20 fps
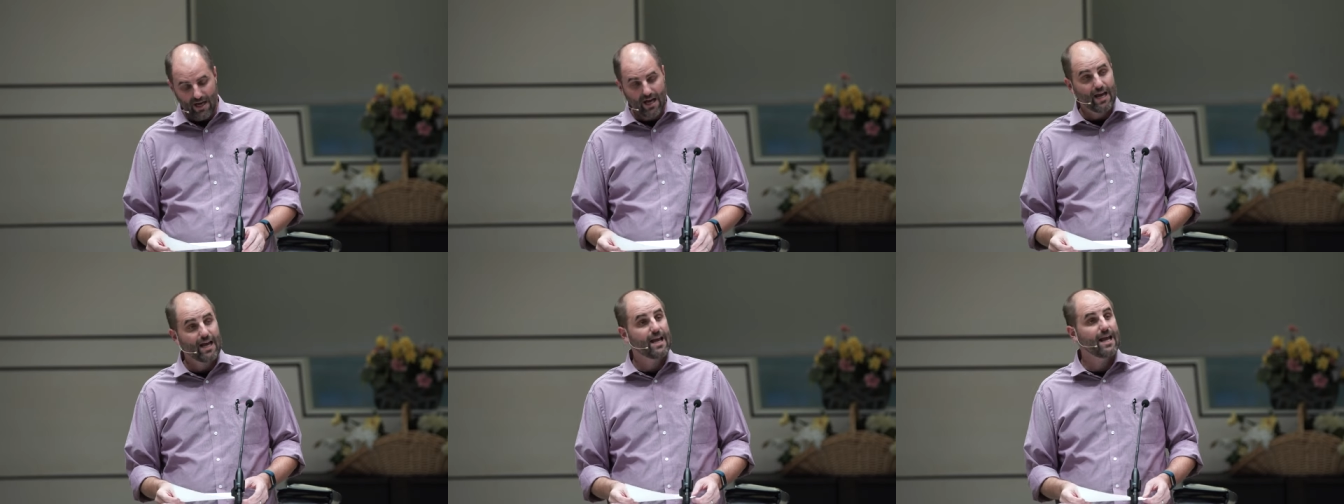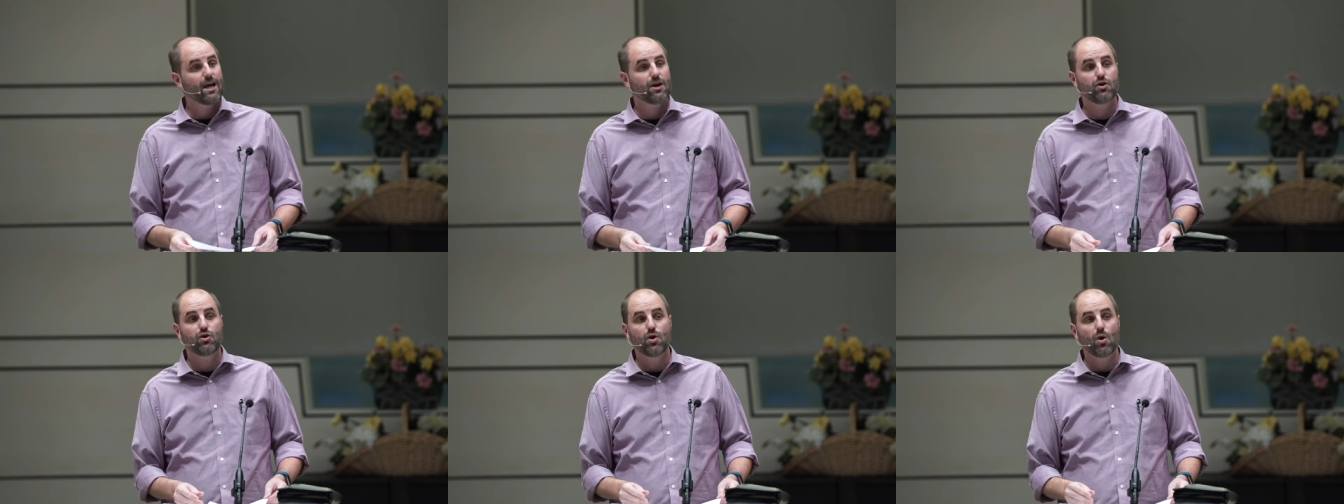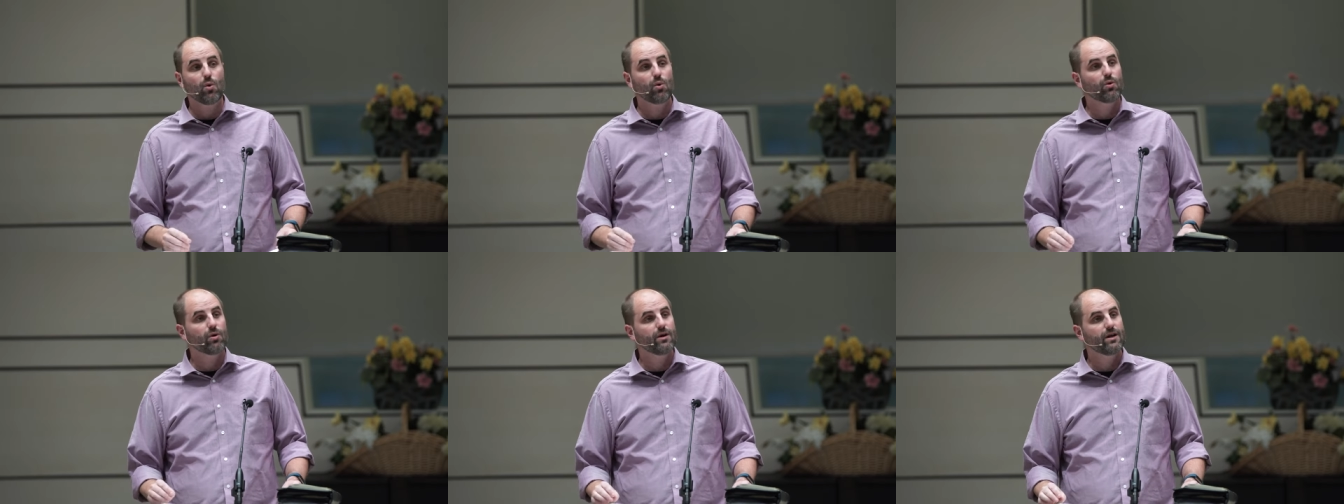He had
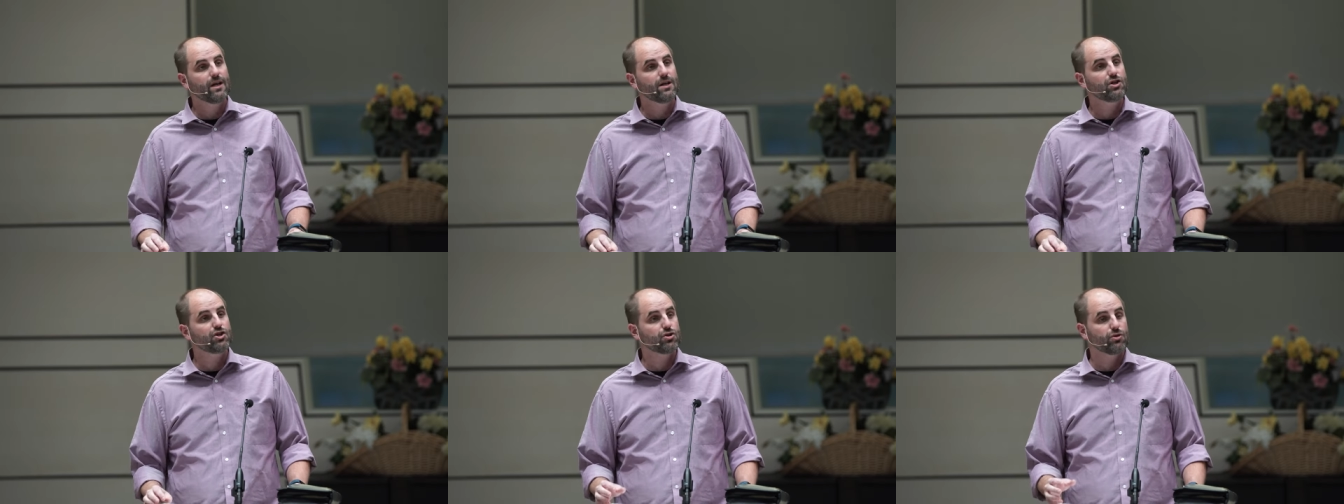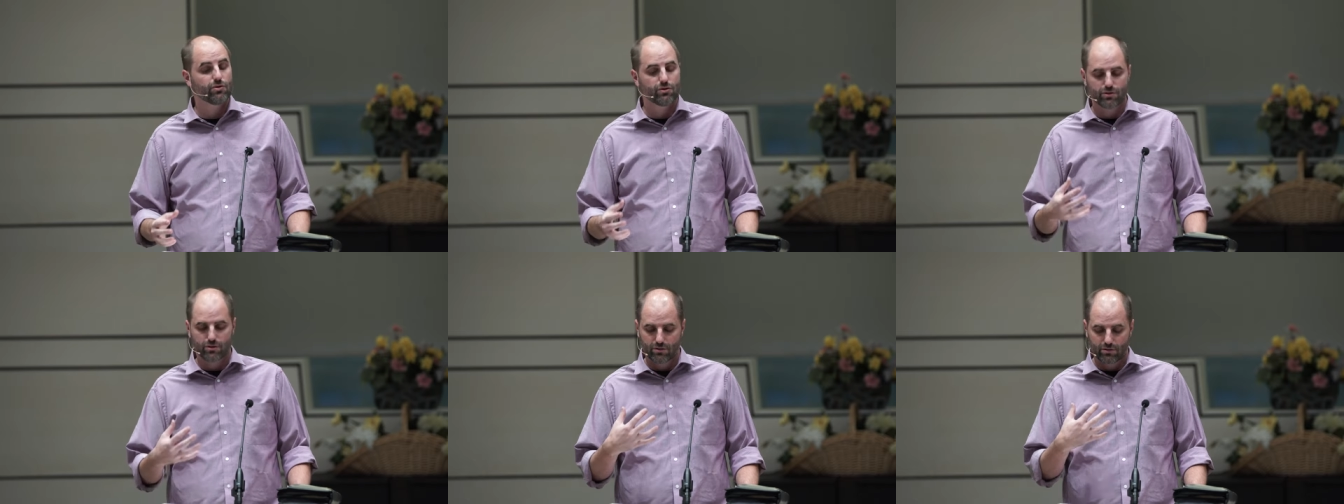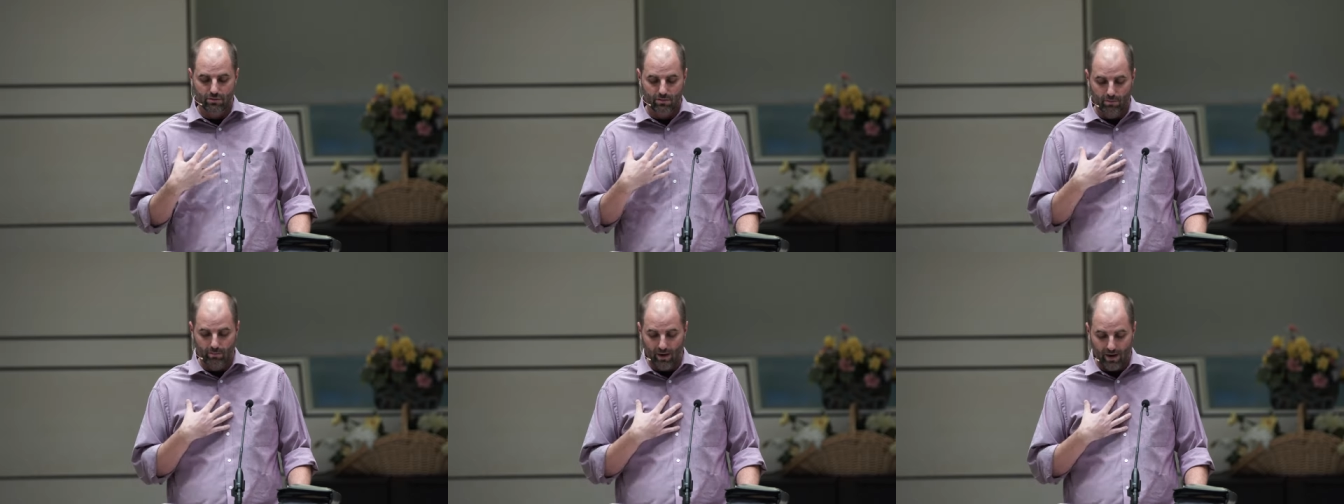no credentials
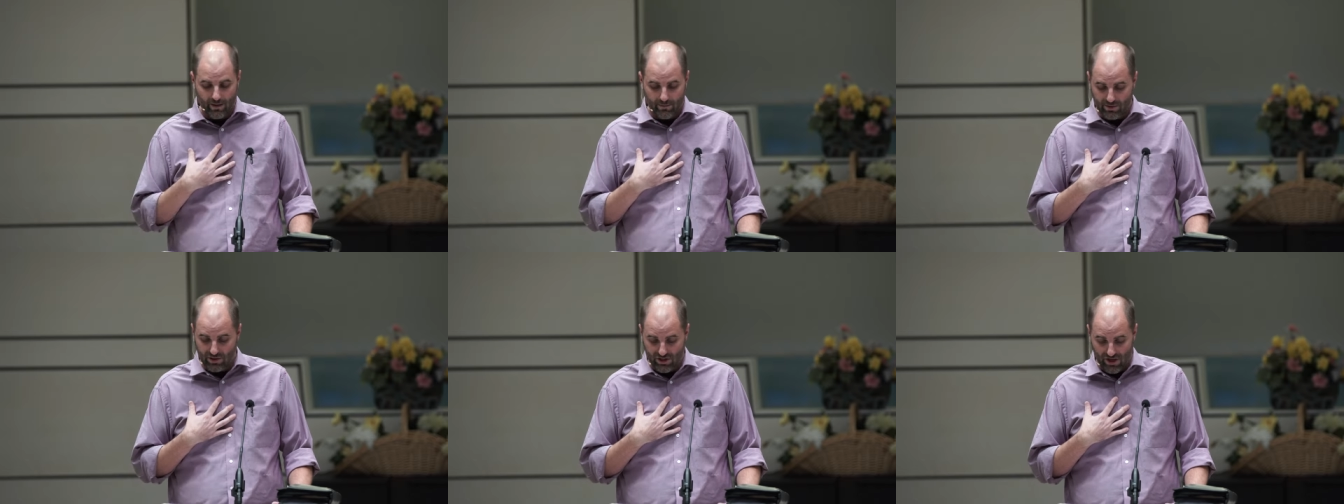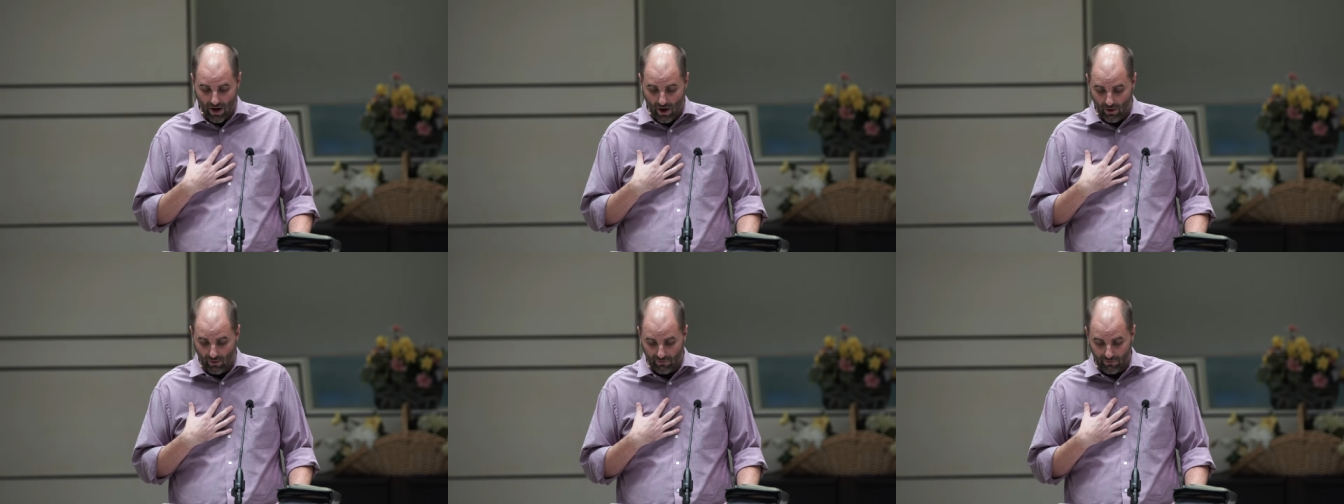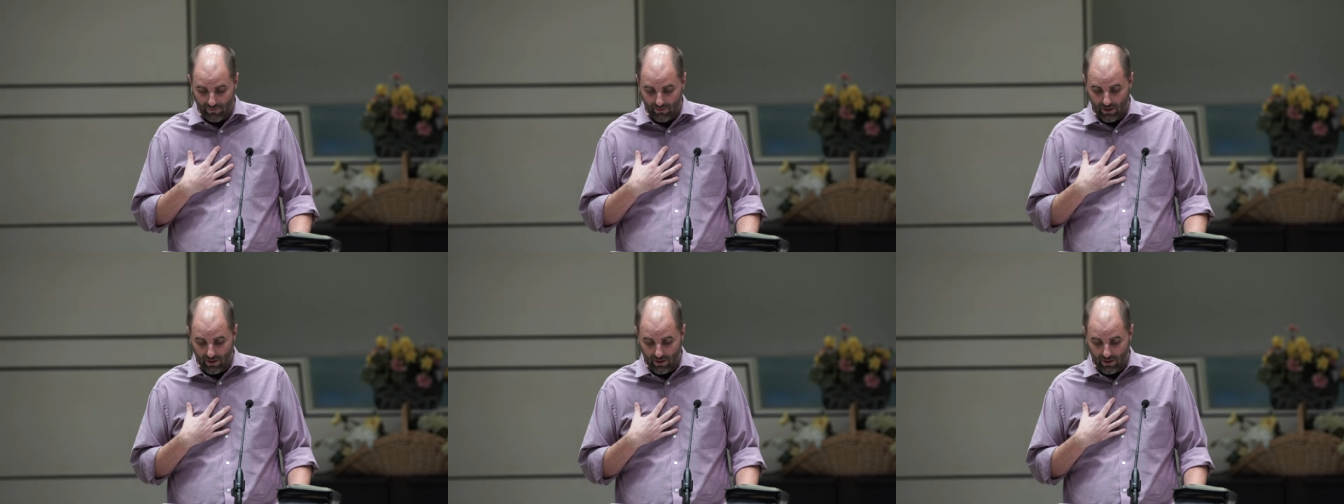but himself.